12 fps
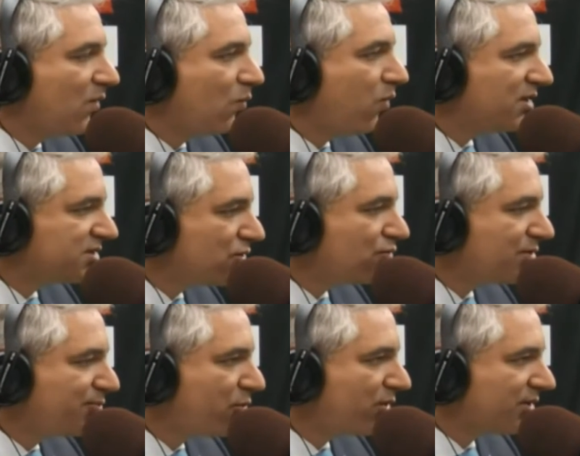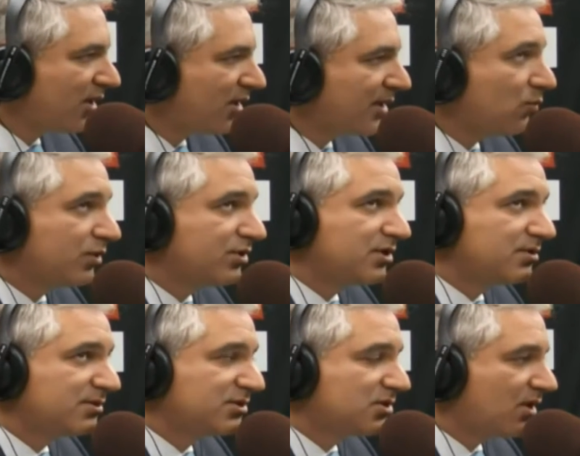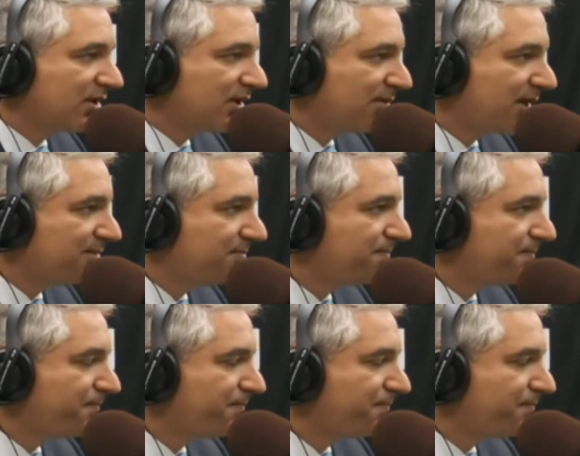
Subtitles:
What's your report on, and what are you going to be talking about?